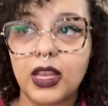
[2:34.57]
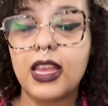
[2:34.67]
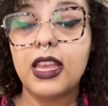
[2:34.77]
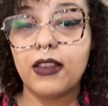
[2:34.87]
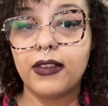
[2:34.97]

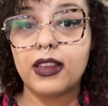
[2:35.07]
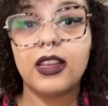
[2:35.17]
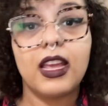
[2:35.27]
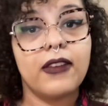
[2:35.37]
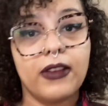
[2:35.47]
even
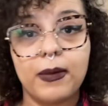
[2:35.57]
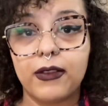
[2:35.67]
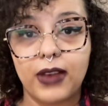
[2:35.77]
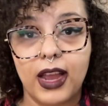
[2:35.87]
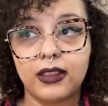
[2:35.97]
if it meant
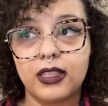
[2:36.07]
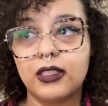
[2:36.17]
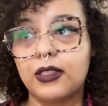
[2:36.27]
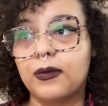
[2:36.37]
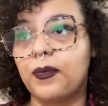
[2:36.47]

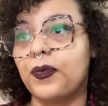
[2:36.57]
violence.